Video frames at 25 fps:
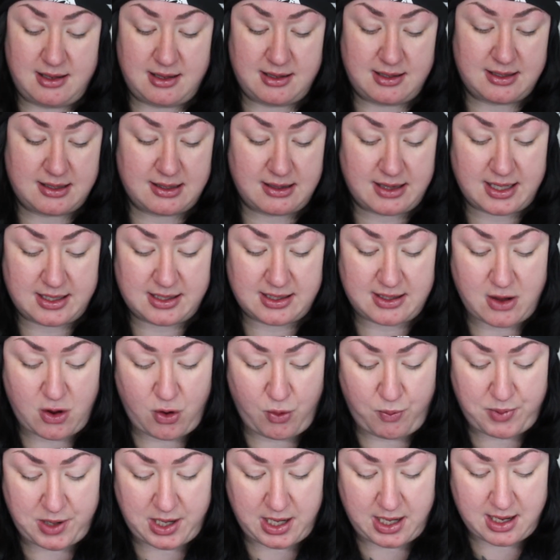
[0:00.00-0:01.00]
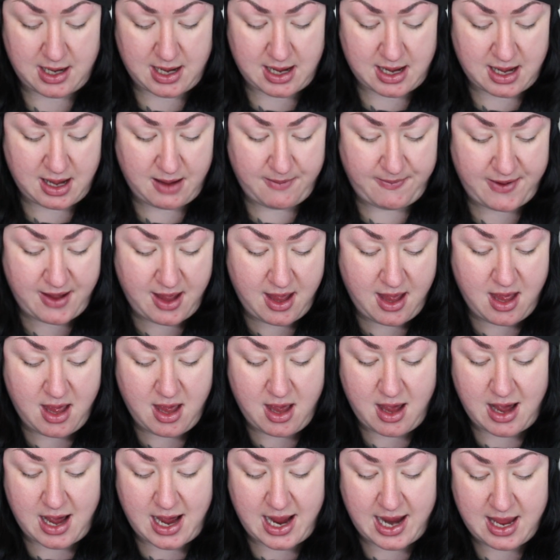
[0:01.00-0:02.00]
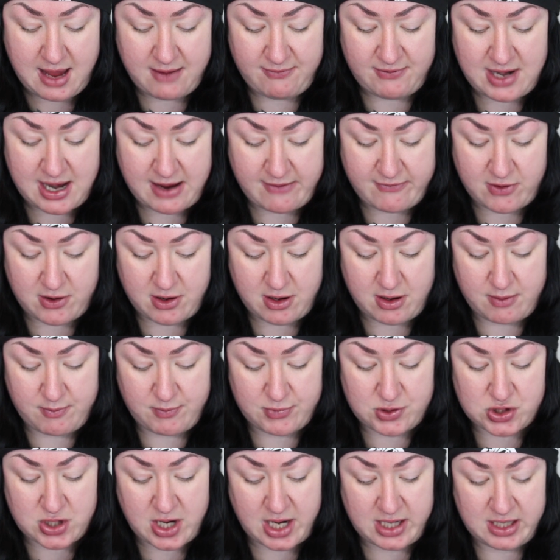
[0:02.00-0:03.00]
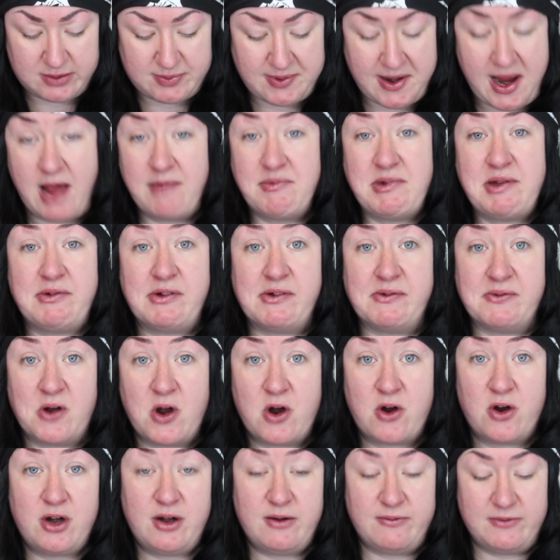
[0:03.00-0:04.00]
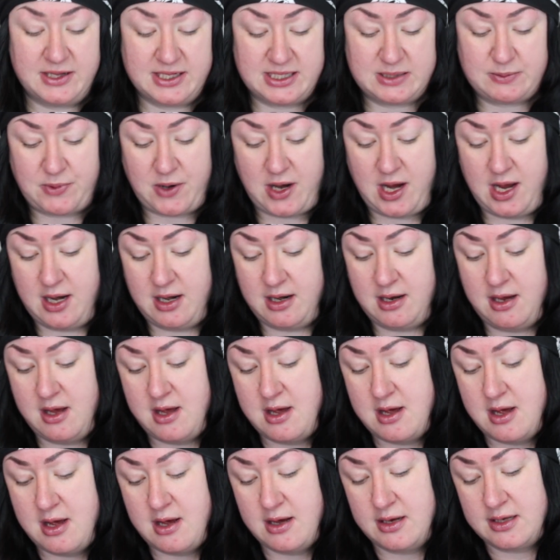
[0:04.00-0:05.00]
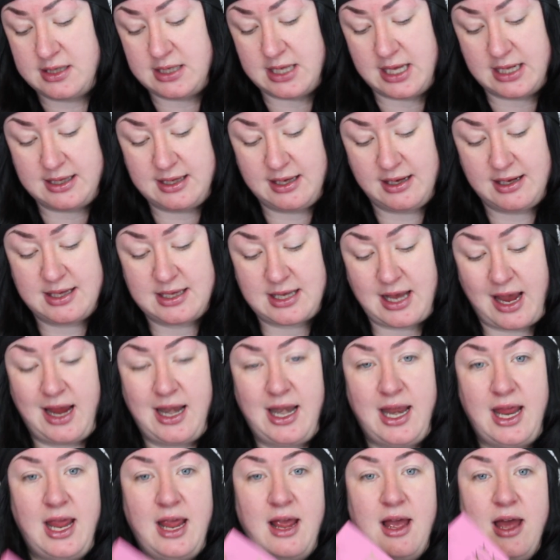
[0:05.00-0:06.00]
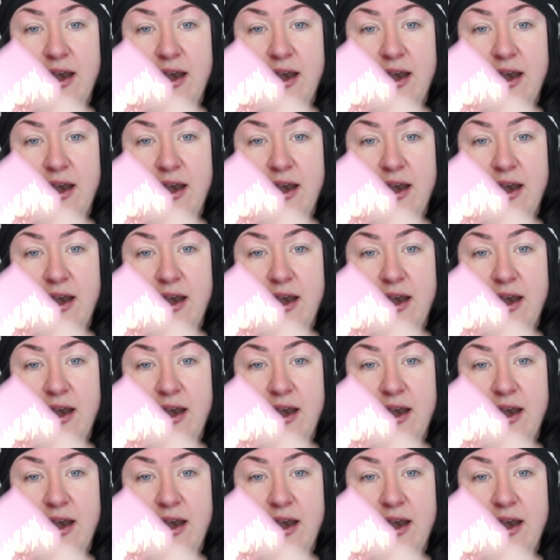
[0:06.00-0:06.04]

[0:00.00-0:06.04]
So let's open it up. I have never tried this brand. I've never even heard of this brand. So that's exciting.